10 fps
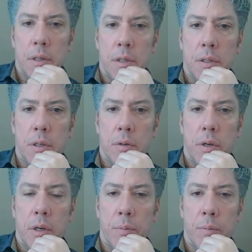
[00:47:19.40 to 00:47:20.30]
insert
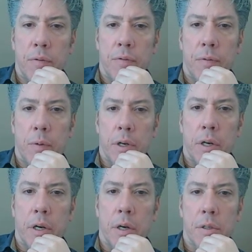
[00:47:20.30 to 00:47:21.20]
rung before
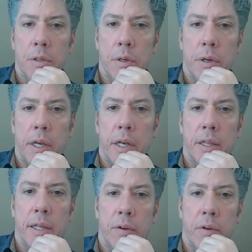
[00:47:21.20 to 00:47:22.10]
cursor and
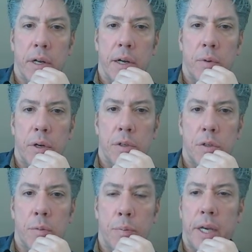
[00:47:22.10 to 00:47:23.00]
at that rung I want
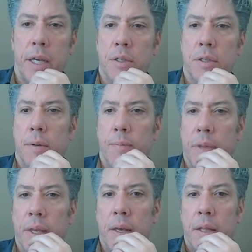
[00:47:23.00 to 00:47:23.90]
to paste
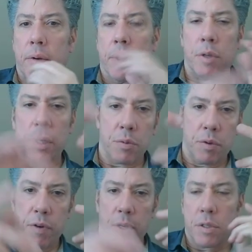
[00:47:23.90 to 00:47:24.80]
so I just
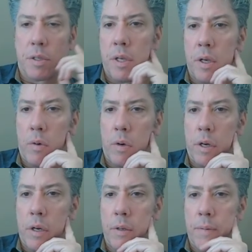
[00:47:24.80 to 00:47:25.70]
reversed the
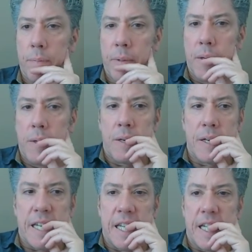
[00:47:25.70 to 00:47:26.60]
order.
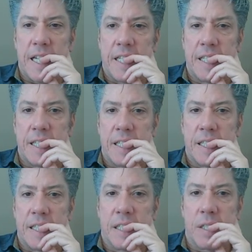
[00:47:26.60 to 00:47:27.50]
And
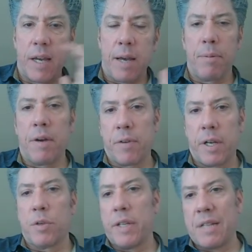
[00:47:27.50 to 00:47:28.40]
so at buffer
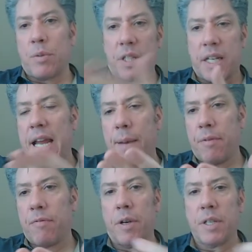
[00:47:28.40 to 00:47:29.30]
entry, that's what's going to
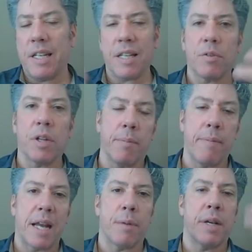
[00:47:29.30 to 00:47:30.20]
happen first. It doesn't really
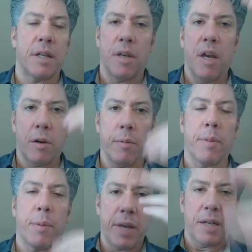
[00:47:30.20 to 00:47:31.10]
matter because
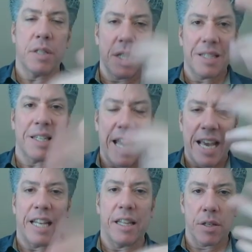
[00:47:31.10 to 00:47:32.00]
remember the PLC is
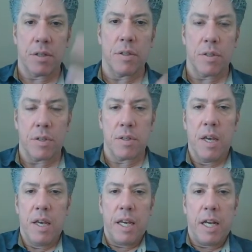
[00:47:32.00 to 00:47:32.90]
scanning this. It's just,
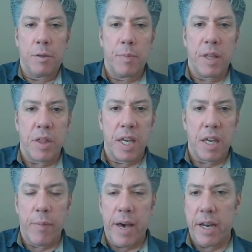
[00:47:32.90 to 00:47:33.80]
it helps me
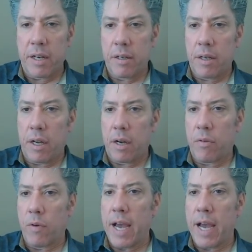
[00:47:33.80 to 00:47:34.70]
think about it
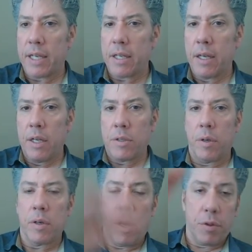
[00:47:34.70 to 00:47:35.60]
uh, right.
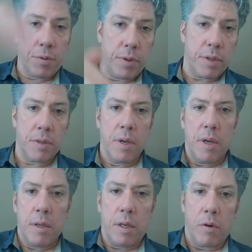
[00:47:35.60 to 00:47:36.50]
So it'll go through this,
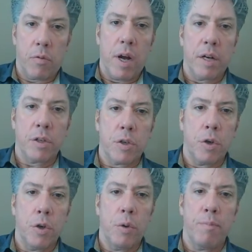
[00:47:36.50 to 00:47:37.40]
you know, rung
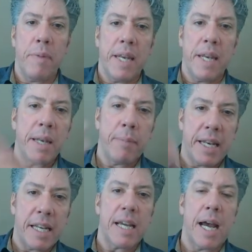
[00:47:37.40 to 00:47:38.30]
two many, many,
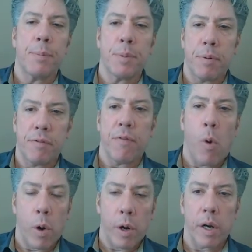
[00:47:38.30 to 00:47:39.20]
many times
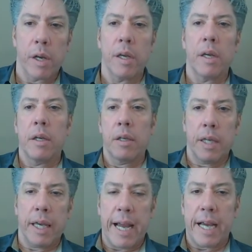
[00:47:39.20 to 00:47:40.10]
before
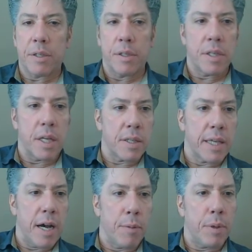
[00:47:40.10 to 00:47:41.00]
it actually sets
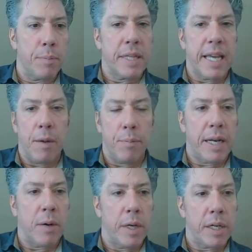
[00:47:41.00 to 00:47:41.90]
the output. But the
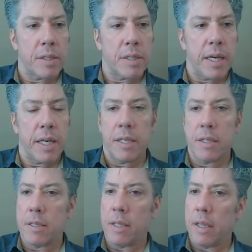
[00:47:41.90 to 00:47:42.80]
output I want it to set
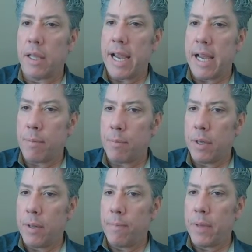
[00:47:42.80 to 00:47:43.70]
is the lamp.
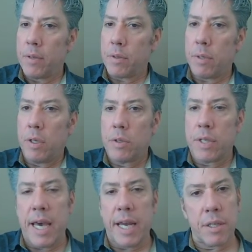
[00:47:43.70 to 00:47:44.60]
So I'm going to
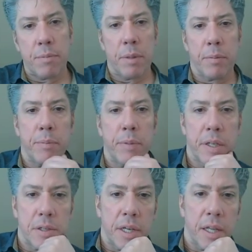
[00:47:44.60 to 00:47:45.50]
use that as a memory
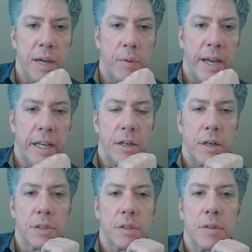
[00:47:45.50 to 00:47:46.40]
bit instead. That way I can
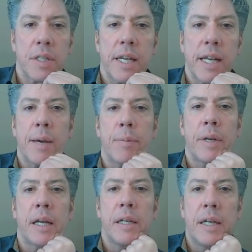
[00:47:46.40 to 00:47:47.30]
also see it
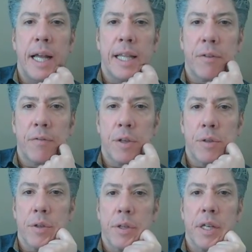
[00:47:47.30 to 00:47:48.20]
happen. I, I like
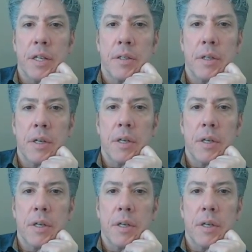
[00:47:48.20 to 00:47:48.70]
visual things.